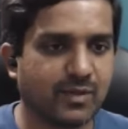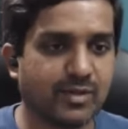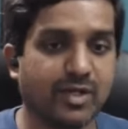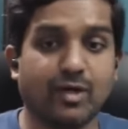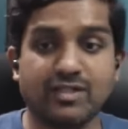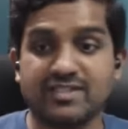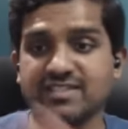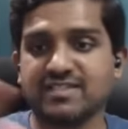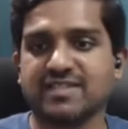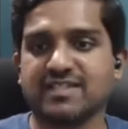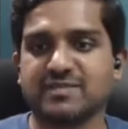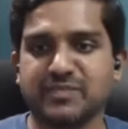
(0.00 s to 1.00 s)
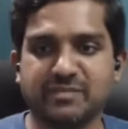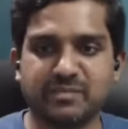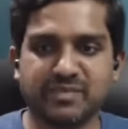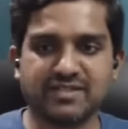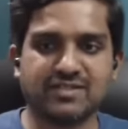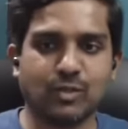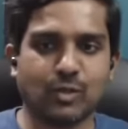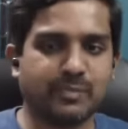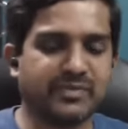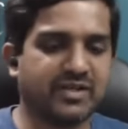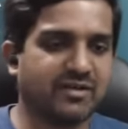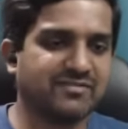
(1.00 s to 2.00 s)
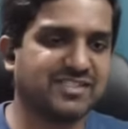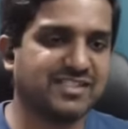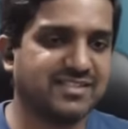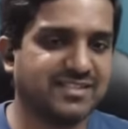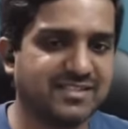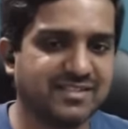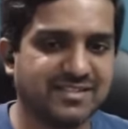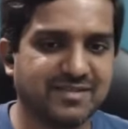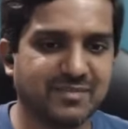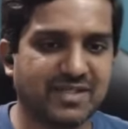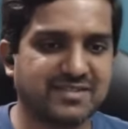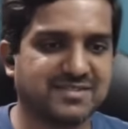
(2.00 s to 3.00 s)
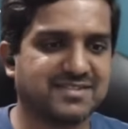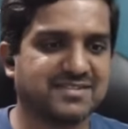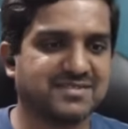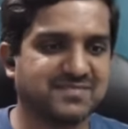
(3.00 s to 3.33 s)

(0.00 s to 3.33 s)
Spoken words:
Okay, all this has been built over a period of 3 months.